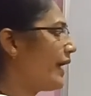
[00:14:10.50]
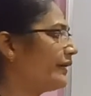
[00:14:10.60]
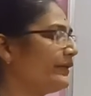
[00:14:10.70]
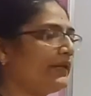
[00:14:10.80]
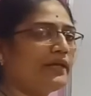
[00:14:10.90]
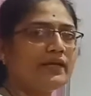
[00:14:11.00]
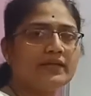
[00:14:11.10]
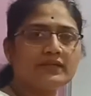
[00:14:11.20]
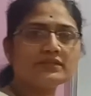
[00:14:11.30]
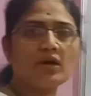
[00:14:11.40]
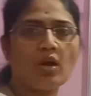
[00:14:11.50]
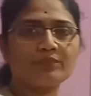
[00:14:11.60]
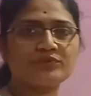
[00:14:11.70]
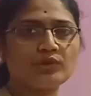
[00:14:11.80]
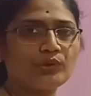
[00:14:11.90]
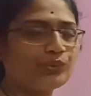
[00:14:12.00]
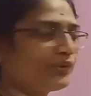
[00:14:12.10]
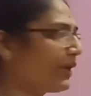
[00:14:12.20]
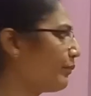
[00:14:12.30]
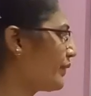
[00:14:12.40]
and T is
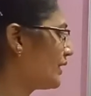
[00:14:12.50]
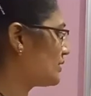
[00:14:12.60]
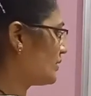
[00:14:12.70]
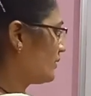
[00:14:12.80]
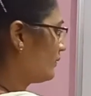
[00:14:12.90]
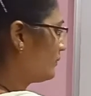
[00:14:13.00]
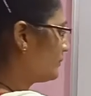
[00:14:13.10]
absolute temperature.